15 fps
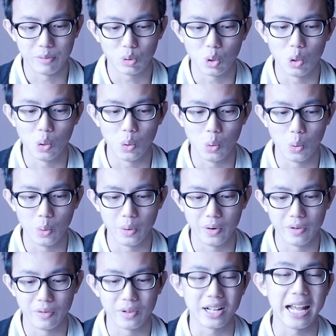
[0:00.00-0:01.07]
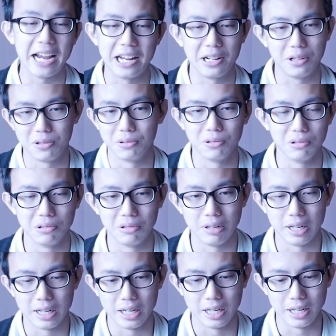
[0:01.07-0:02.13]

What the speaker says: told lied to